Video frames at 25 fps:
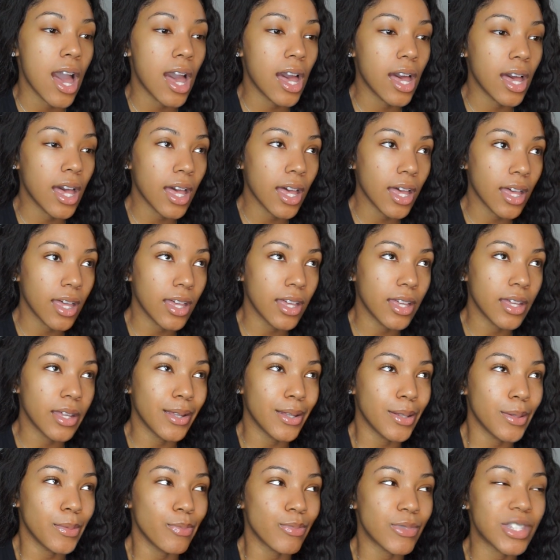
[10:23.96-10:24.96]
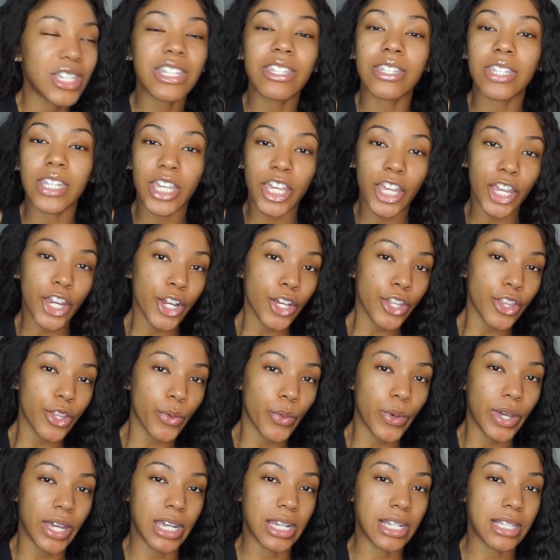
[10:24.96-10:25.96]
To secure the
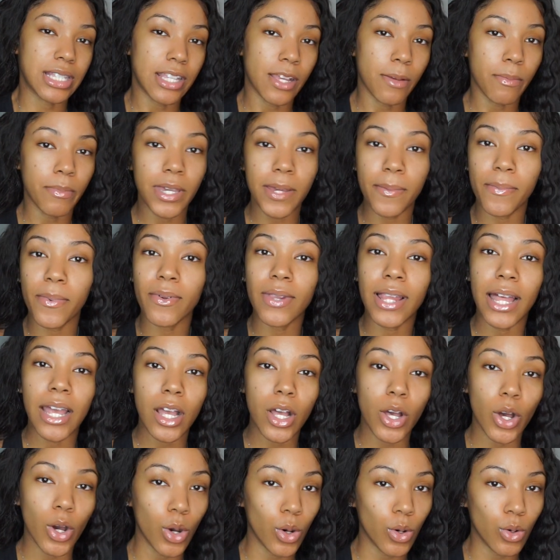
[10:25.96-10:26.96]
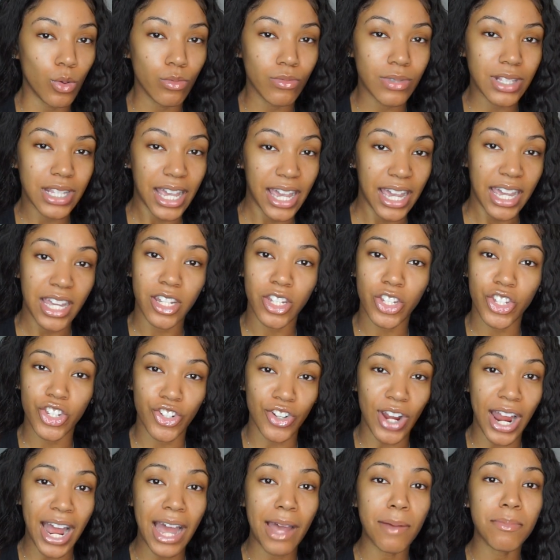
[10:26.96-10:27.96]
wig, some people like combs and
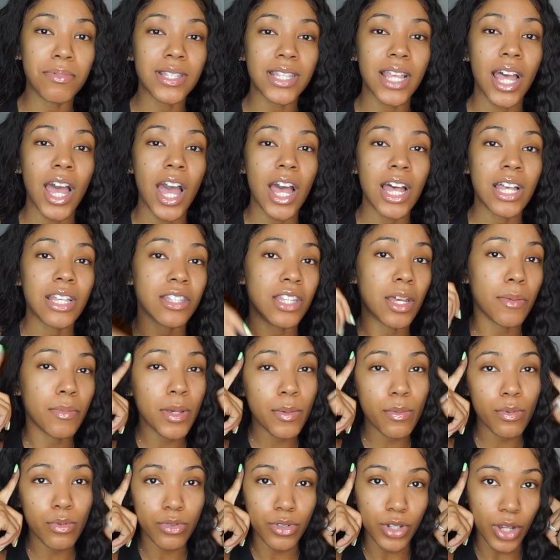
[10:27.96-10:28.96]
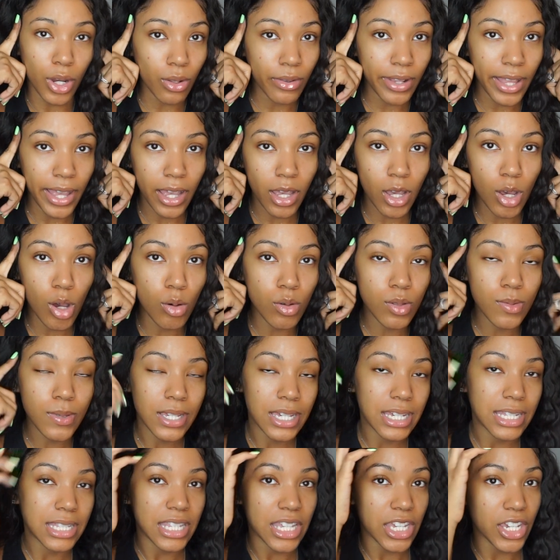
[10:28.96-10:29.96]
straps. Some people don't like combs
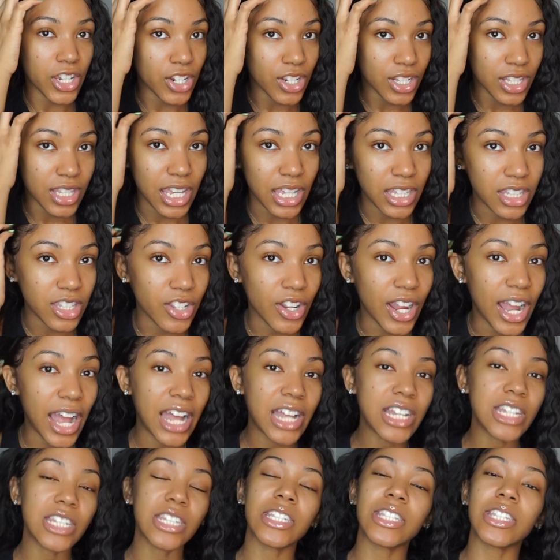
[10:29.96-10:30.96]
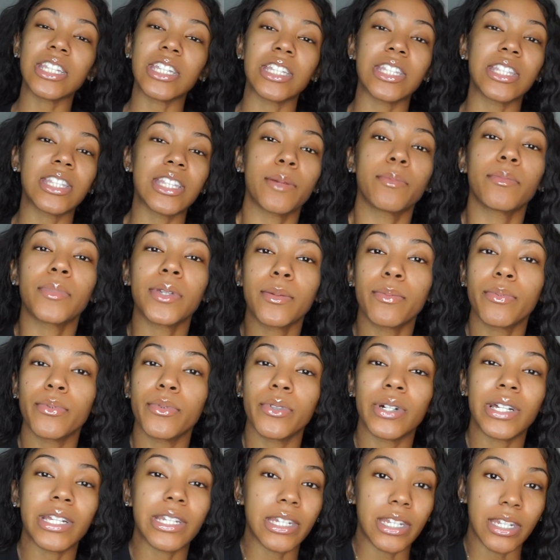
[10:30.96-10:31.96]
because it irritates their edges, and some
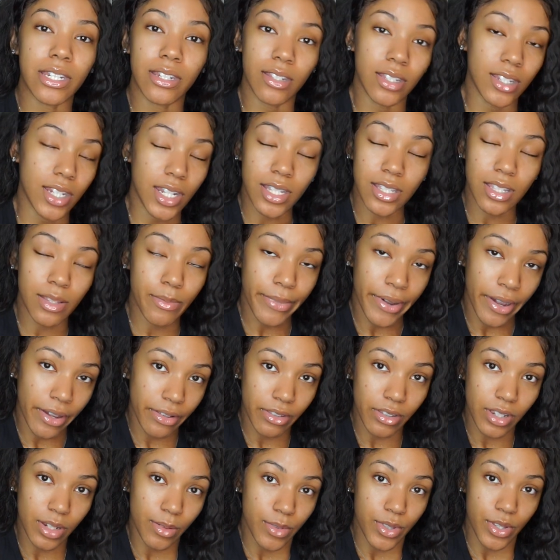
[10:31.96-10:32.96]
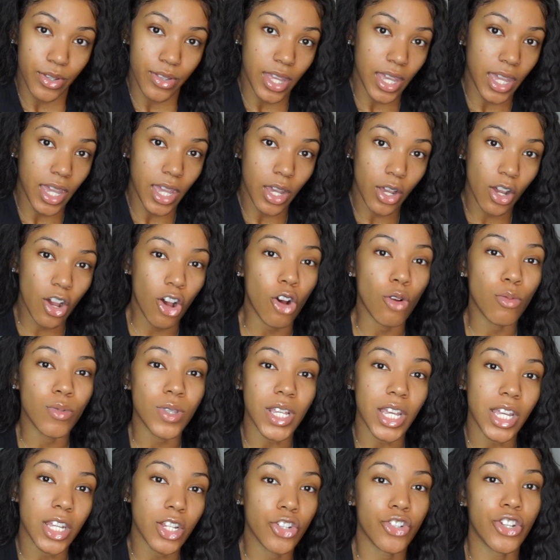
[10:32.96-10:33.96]
people it doesn't bother them, so they get combs
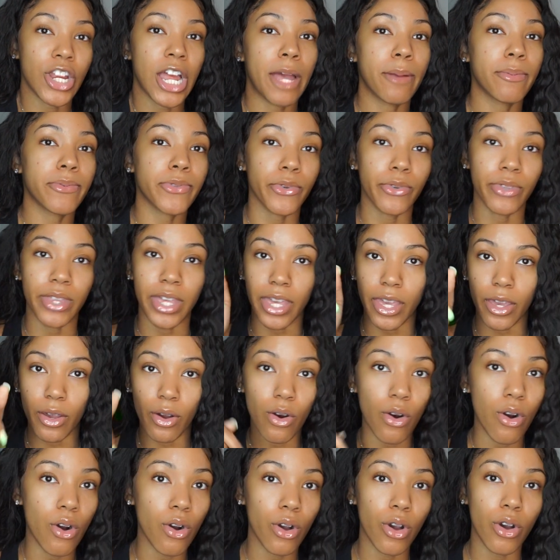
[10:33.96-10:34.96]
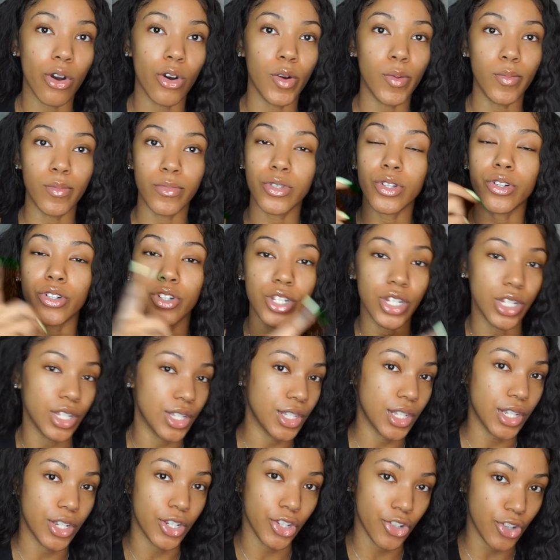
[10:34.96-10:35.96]
and straps, or they get all combs or
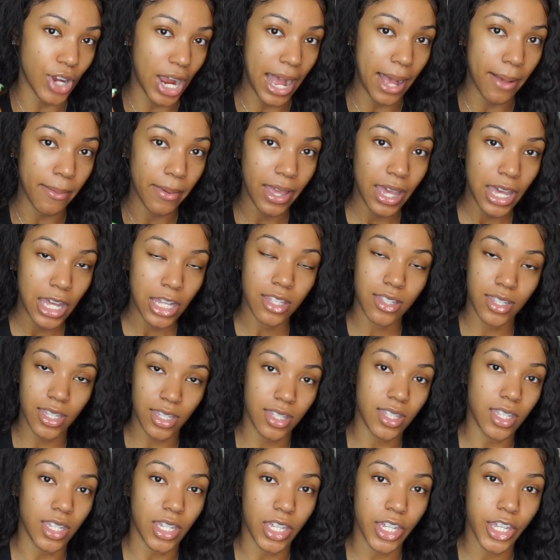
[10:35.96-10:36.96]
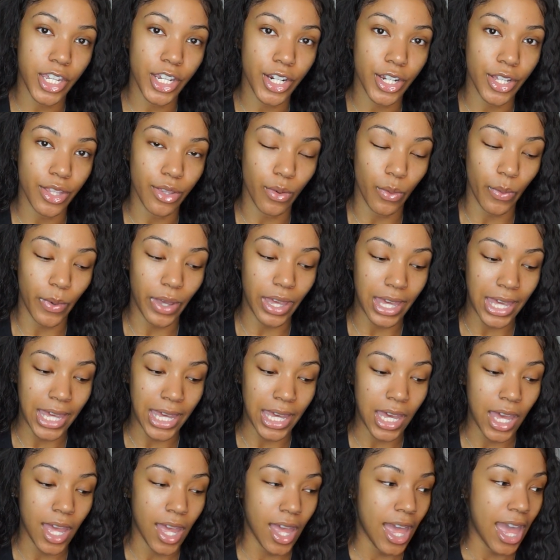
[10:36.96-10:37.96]
just a strap to secure the
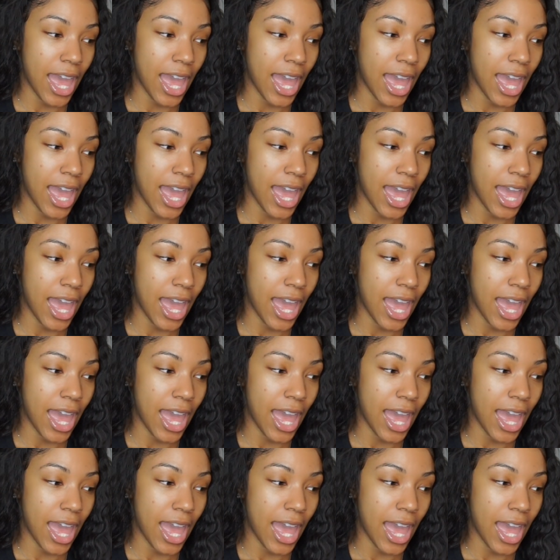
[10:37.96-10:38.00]
wig.